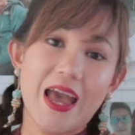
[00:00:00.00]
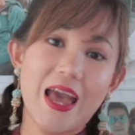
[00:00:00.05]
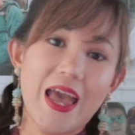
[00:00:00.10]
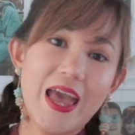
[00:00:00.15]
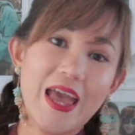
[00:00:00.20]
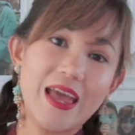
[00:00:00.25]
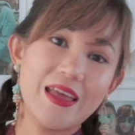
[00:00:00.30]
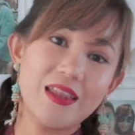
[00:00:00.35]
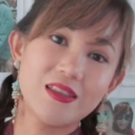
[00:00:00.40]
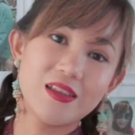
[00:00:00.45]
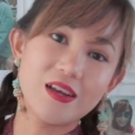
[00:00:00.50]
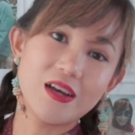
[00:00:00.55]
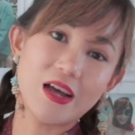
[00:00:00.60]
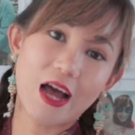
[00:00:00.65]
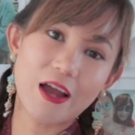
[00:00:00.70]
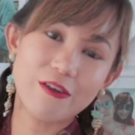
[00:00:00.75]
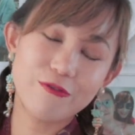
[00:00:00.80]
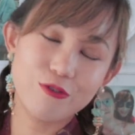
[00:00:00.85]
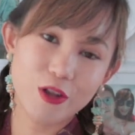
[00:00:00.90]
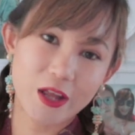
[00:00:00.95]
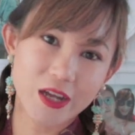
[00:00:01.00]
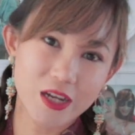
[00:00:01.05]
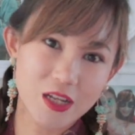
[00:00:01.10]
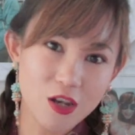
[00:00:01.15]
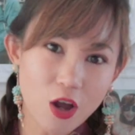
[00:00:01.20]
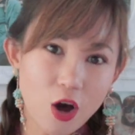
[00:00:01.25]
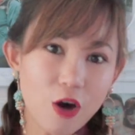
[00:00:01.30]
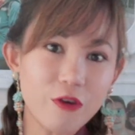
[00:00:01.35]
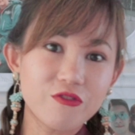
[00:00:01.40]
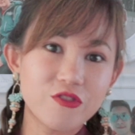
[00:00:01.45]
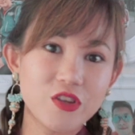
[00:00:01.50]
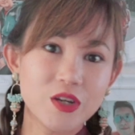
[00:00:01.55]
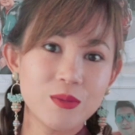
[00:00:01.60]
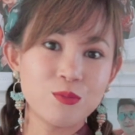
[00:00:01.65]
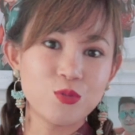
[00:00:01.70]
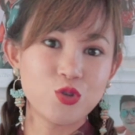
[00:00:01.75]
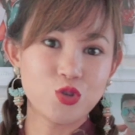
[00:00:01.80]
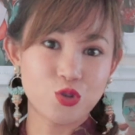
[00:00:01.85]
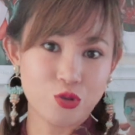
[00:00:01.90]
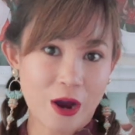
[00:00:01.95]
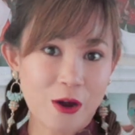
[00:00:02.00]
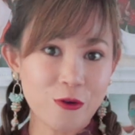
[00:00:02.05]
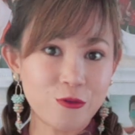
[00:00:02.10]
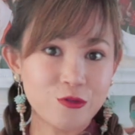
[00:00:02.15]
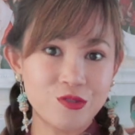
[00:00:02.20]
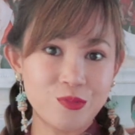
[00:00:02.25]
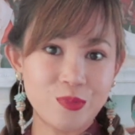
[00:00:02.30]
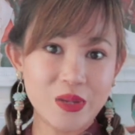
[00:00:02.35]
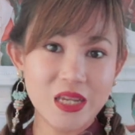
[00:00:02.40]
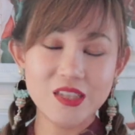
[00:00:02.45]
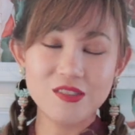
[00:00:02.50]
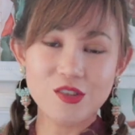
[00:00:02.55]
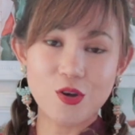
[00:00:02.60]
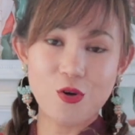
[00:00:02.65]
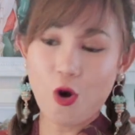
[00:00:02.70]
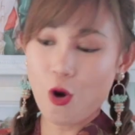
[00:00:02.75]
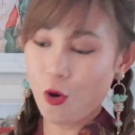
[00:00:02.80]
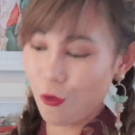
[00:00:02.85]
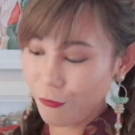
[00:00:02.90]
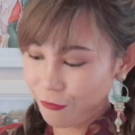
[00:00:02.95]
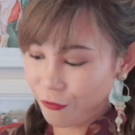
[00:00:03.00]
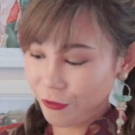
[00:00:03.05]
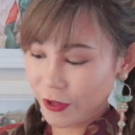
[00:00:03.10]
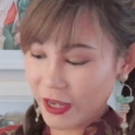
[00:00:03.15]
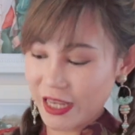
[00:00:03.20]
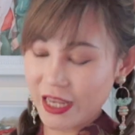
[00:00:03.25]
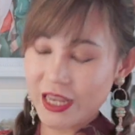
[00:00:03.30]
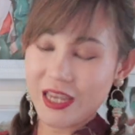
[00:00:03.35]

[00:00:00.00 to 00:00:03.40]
and I feel like a lot of them drowns me, so hopefully